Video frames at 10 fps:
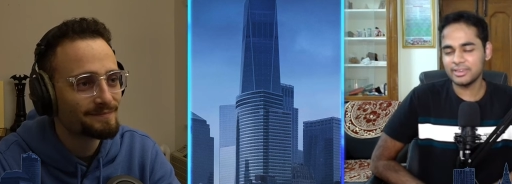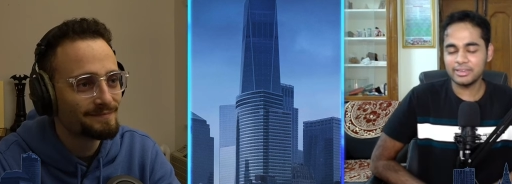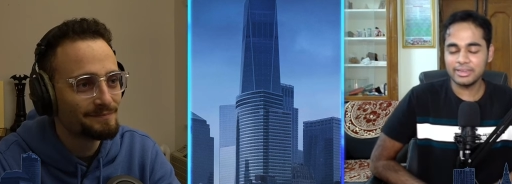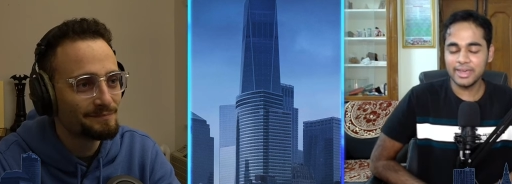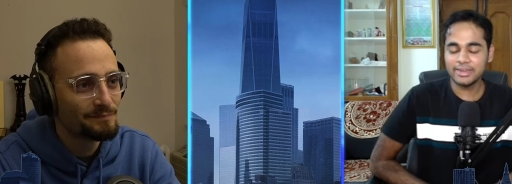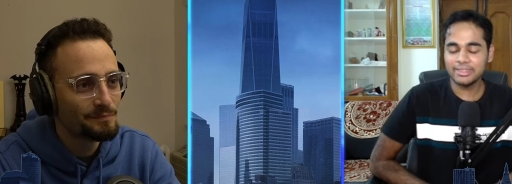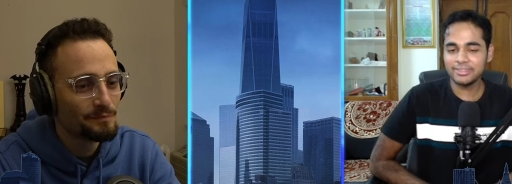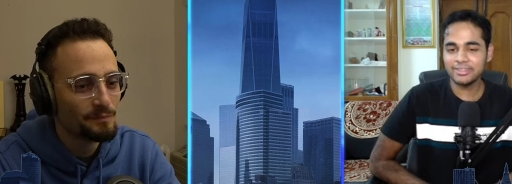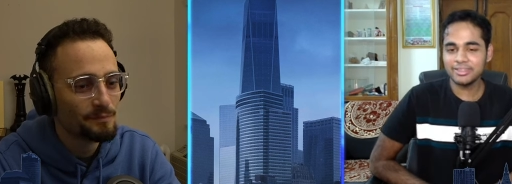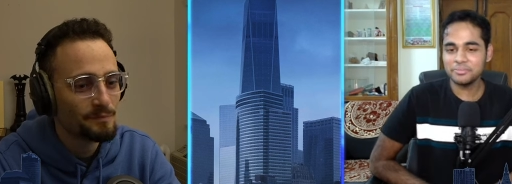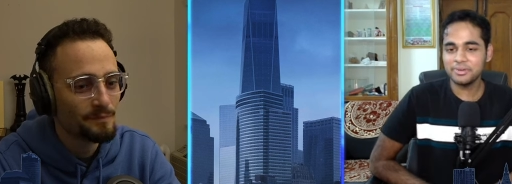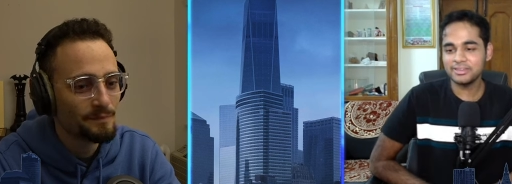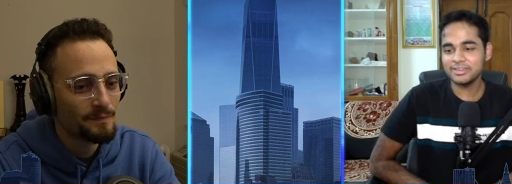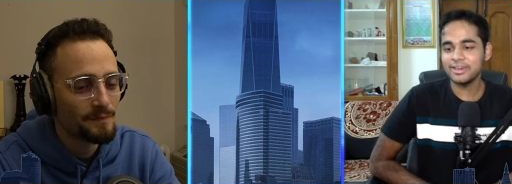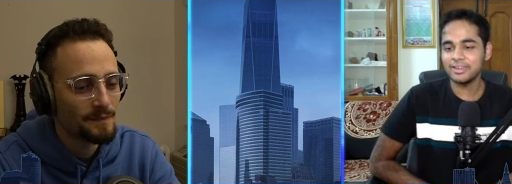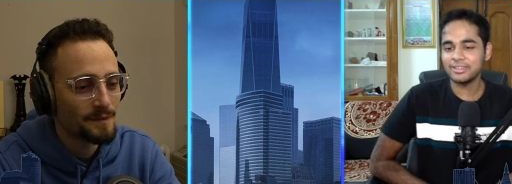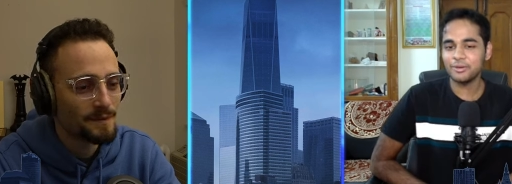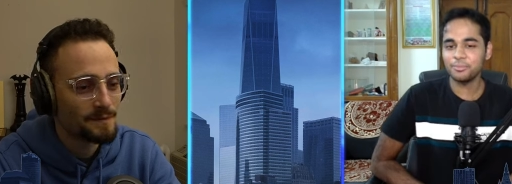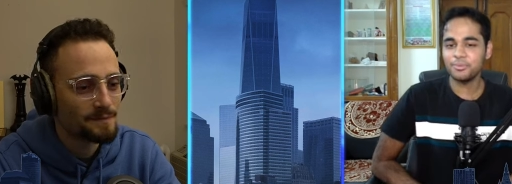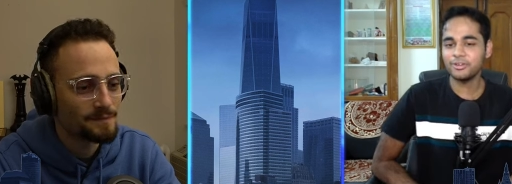Speaker 1: it that seriously, but yeah, at some
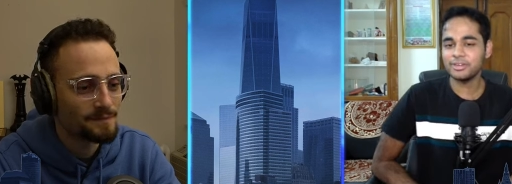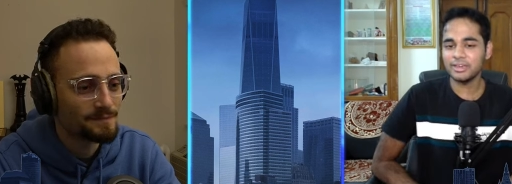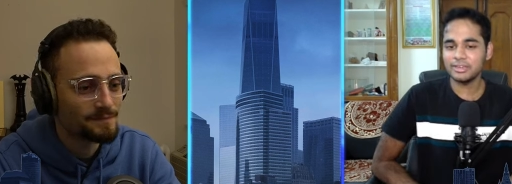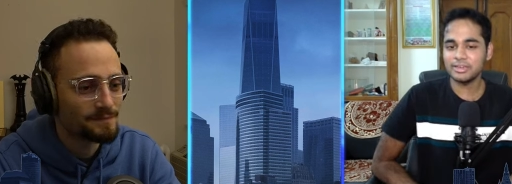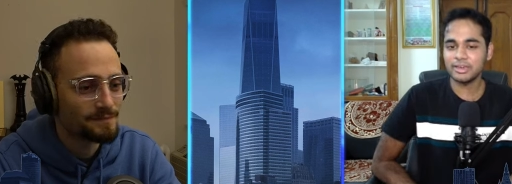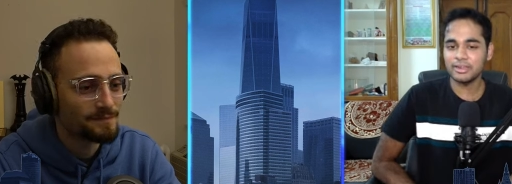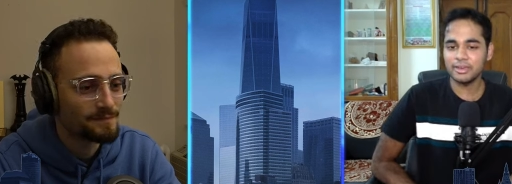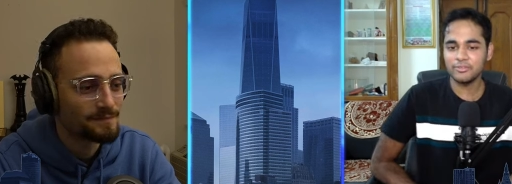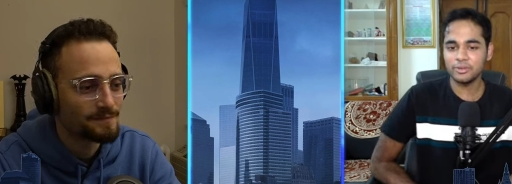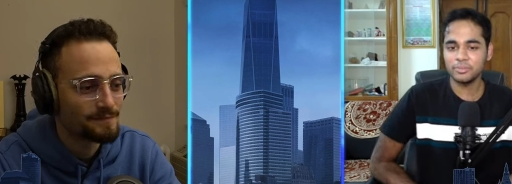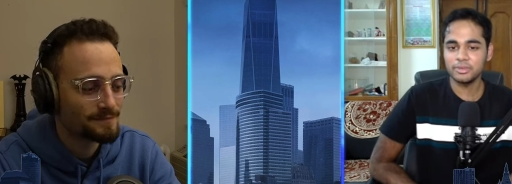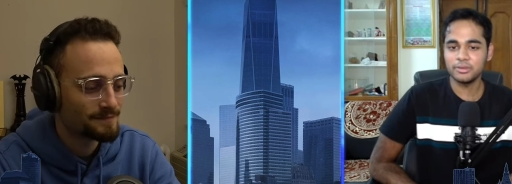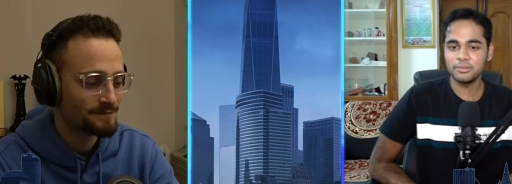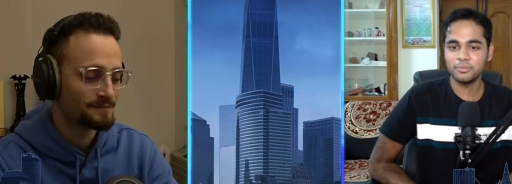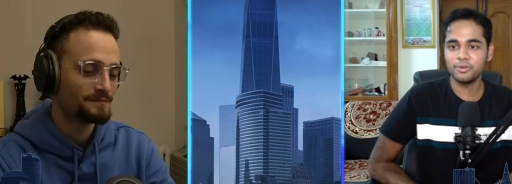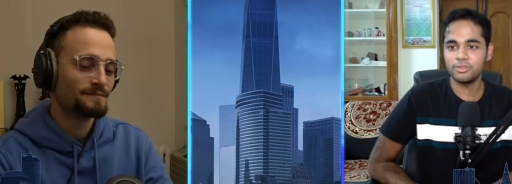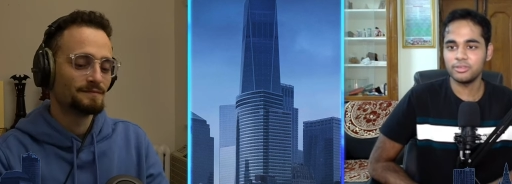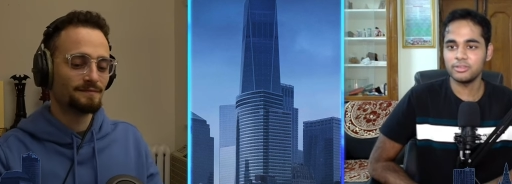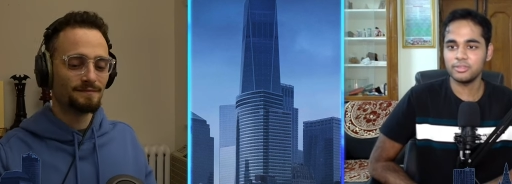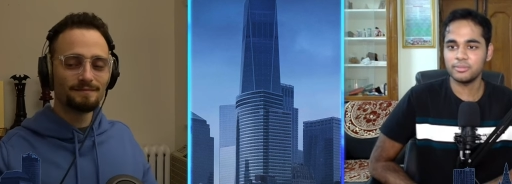point I think I'll have to be more
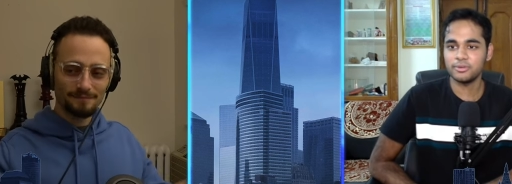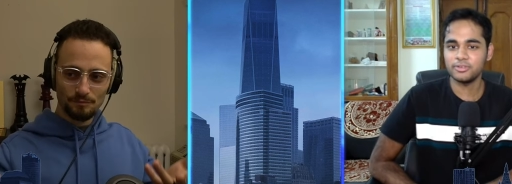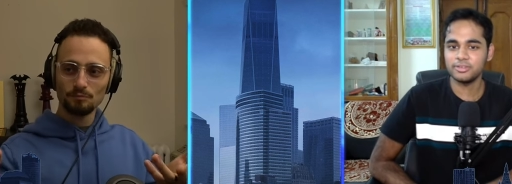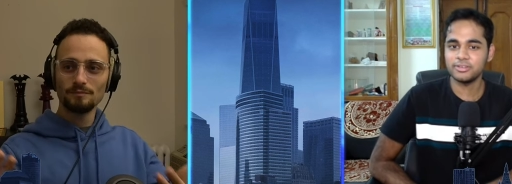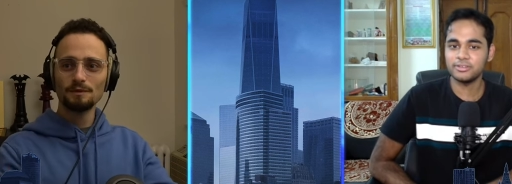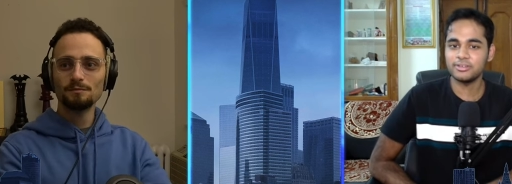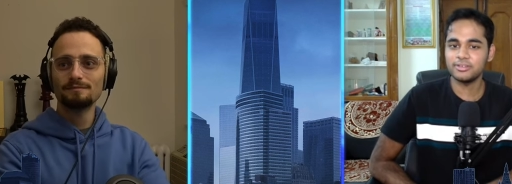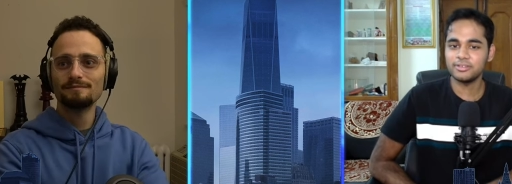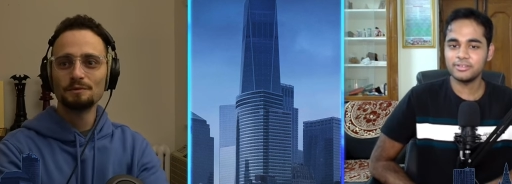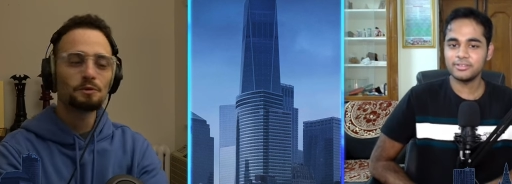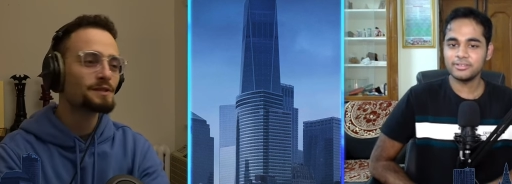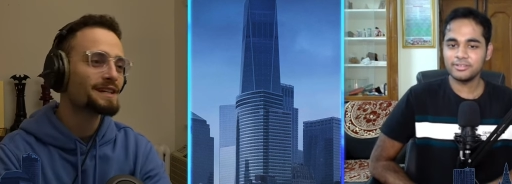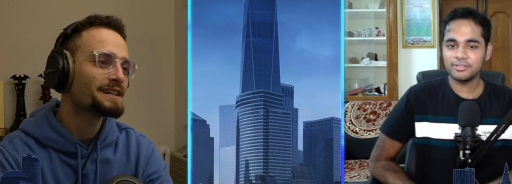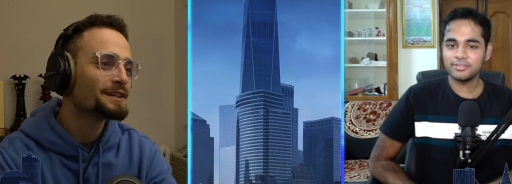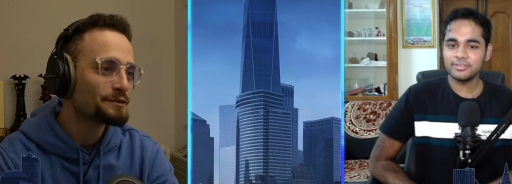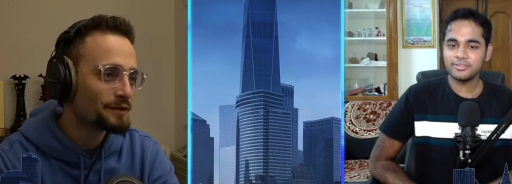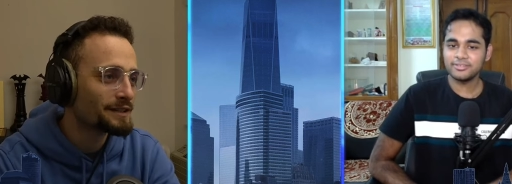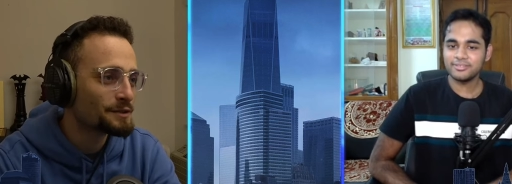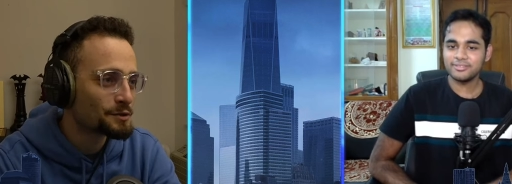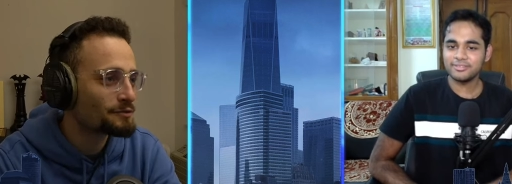serious about it
Speaker 2: you're taking
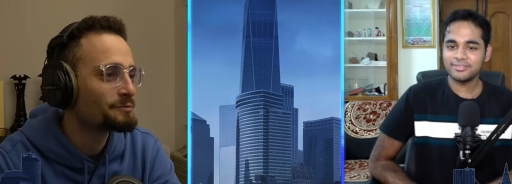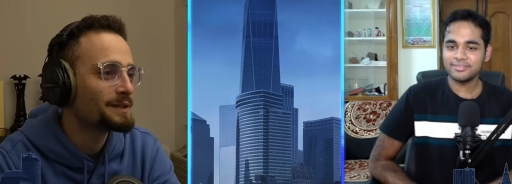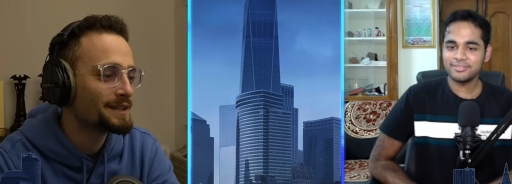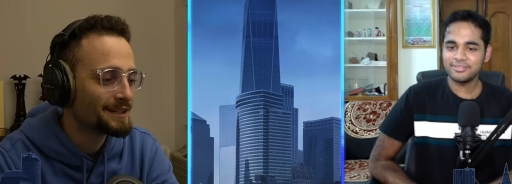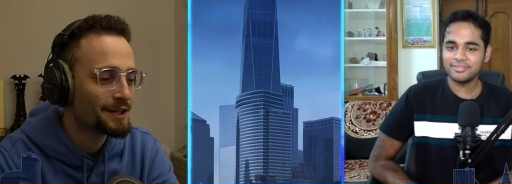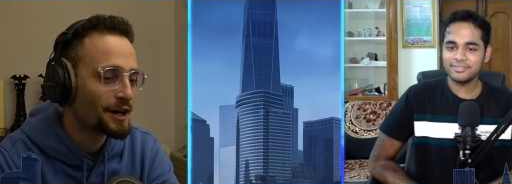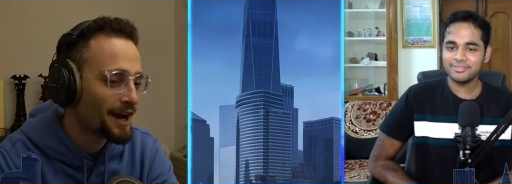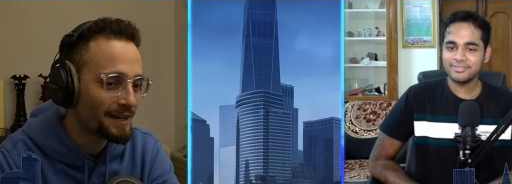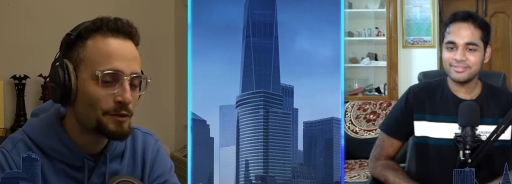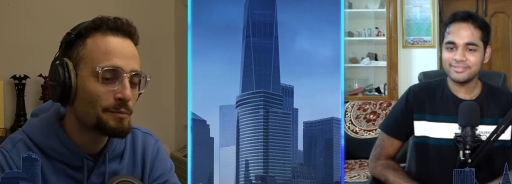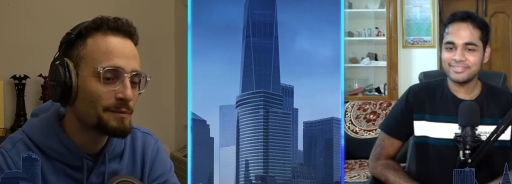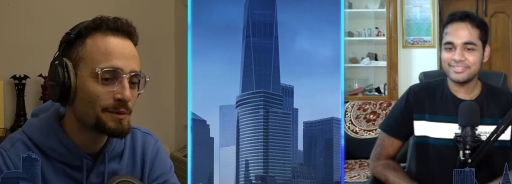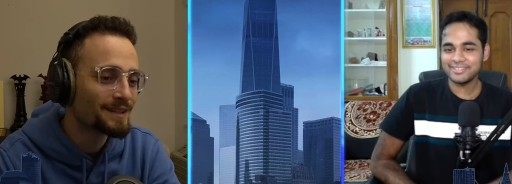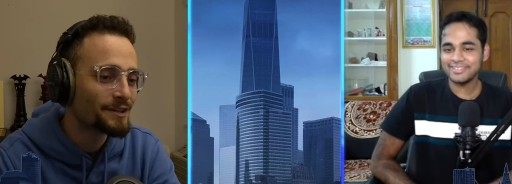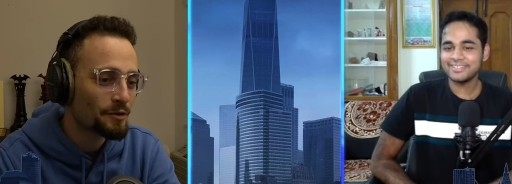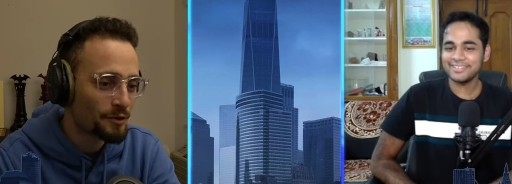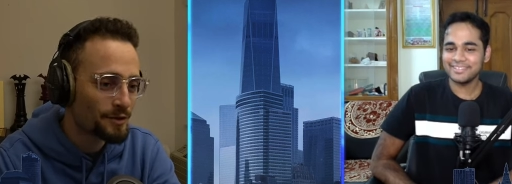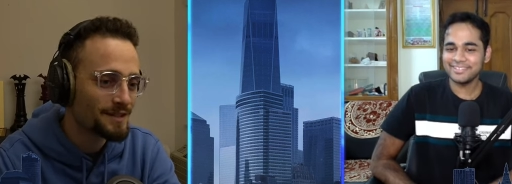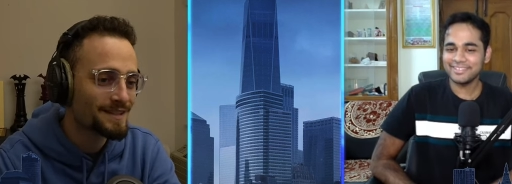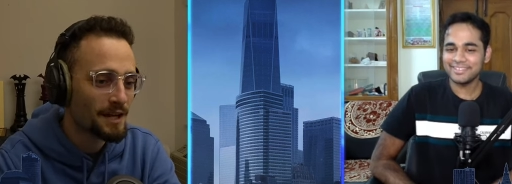advantage of being a young guy. You know, people in their
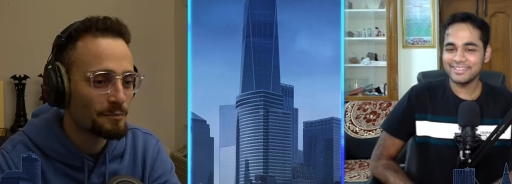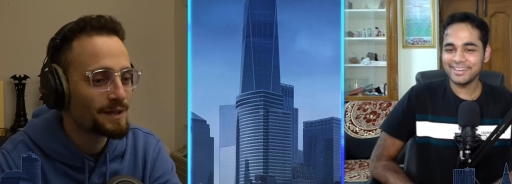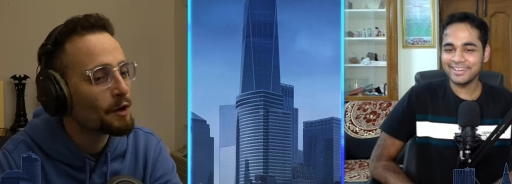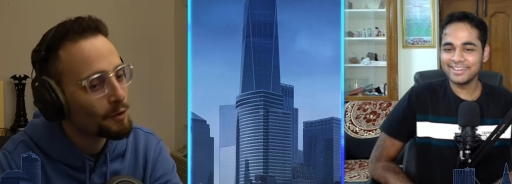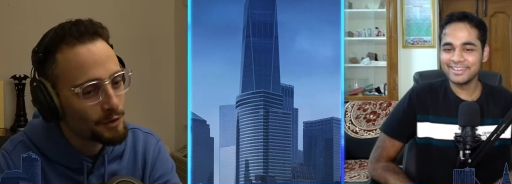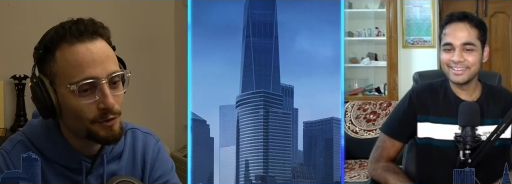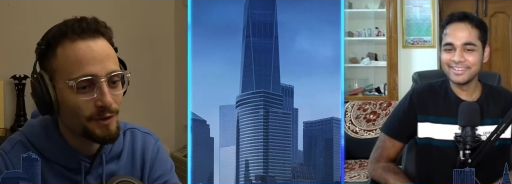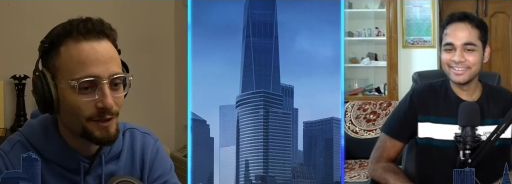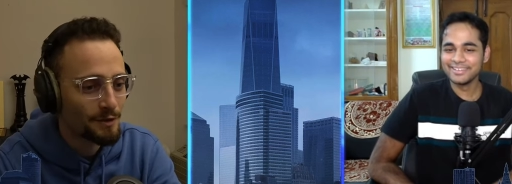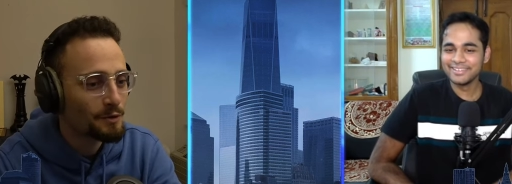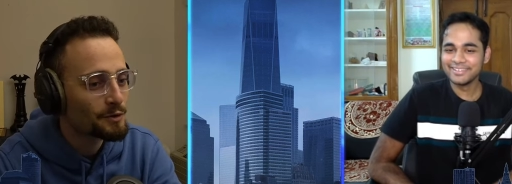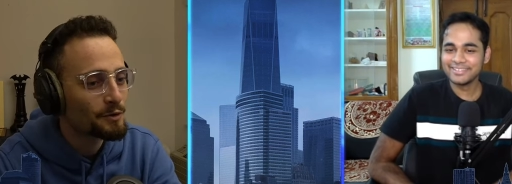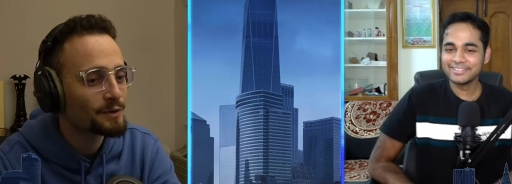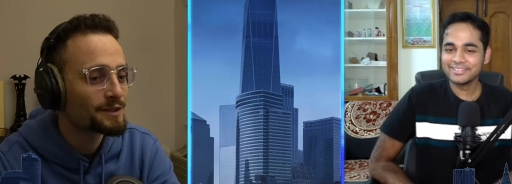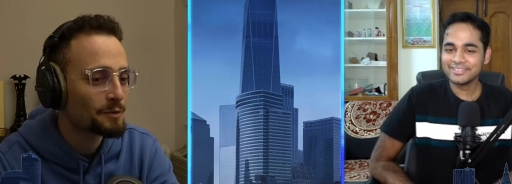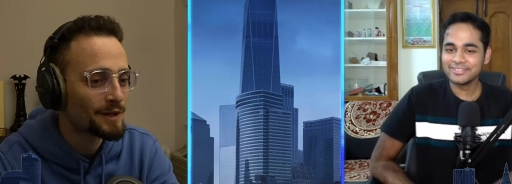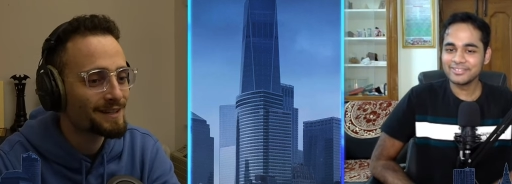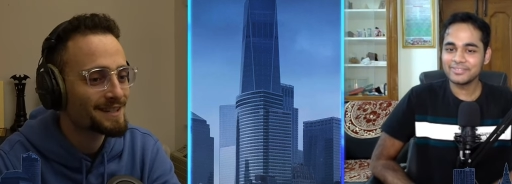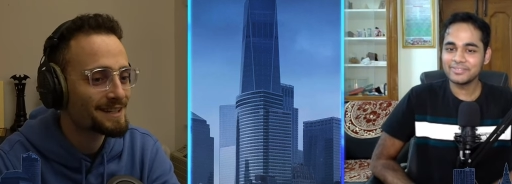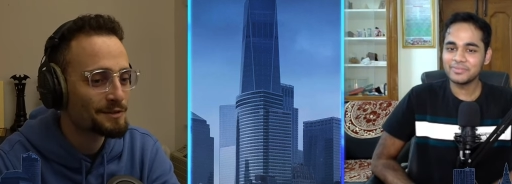30s tell me, "Oh, you're, you know, you're only
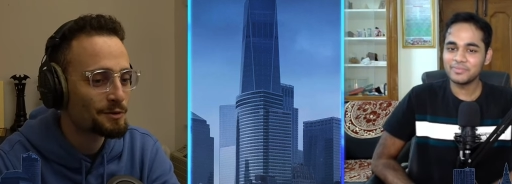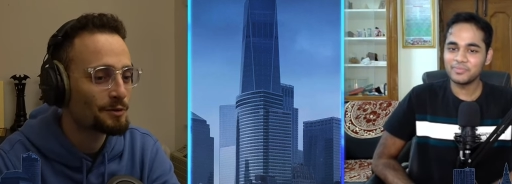26. You